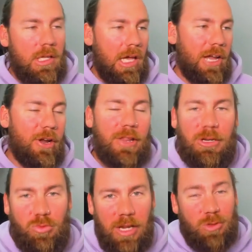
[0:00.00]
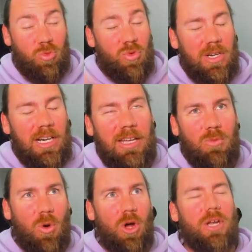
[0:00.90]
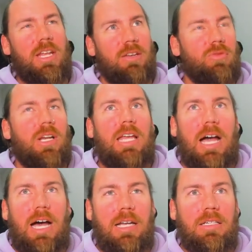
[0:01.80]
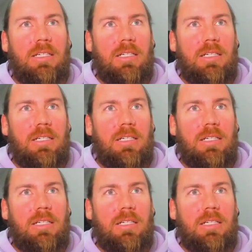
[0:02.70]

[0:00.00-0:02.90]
I know that's really wordy and really hard